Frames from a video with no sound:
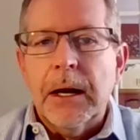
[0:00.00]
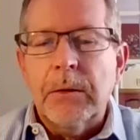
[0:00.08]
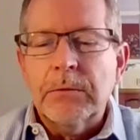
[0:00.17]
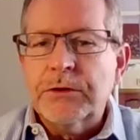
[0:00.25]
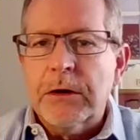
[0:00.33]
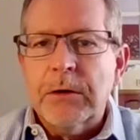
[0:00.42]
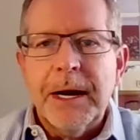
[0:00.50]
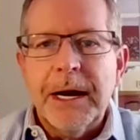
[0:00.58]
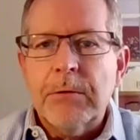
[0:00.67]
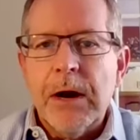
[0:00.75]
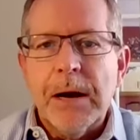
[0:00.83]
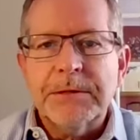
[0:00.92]
Uh,
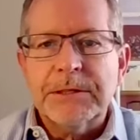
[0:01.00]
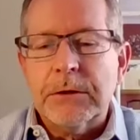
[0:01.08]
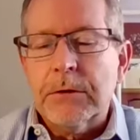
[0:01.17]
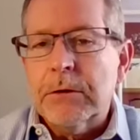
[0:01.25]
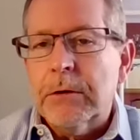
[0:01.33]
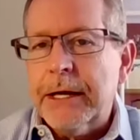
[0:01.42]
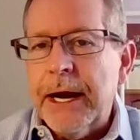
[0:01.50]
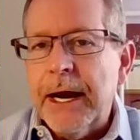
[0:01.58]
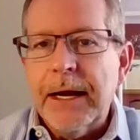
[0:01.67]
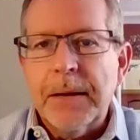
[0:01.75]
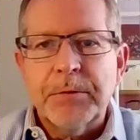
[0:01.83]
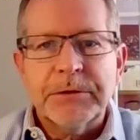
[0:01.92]
Jeremiah Robinson Earl, a
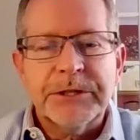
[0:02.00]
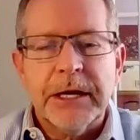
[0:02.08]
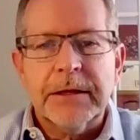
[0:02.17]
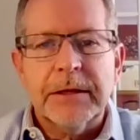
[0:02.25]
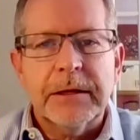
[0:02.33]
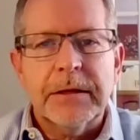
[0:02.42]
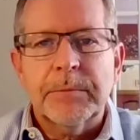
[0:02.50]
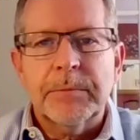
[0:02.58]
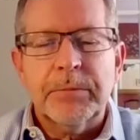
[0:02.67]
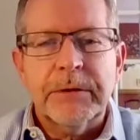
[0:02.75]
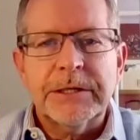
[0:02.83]
guy I projected in the